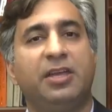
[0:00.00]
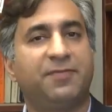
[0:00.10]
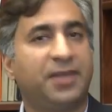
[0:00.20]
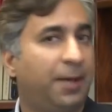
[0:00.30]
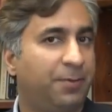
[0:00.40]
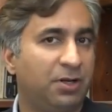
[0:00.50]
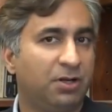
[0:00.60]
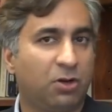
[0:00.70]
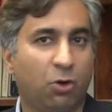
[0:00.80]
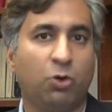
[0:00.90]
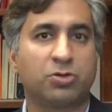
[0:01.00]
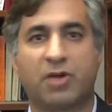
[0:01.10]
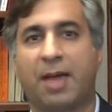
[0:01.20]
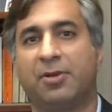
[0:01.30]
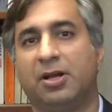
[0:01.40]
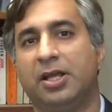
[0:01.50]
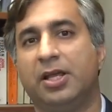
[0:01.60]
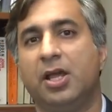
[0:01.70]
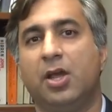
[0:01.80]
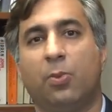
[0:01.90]
"If capital grows
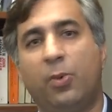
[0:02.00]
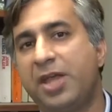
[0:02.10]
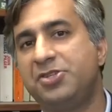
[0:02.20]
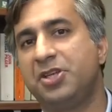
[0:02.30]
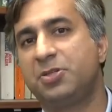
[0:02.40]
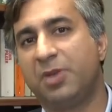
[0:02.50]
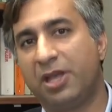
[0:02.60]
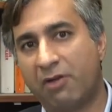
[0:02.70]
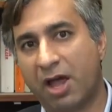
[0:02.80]
rapidly, wages may